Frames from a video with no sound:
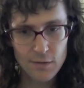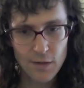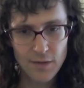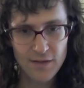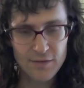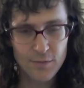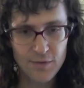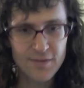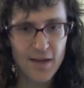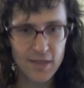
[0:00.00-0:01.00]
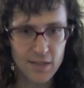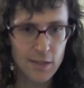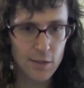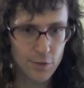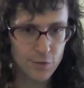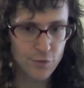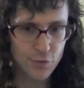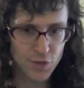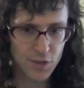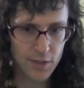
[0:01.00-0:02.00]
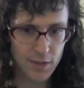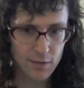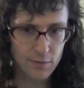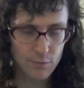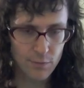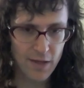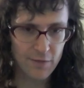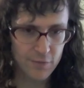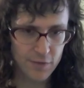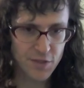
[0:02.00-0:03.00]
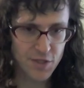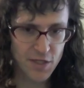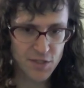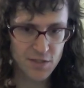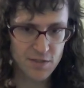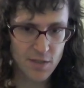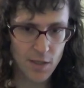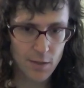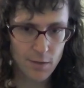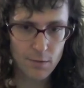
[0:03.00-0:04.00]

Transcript: And that's the second year is usually when that field education is done?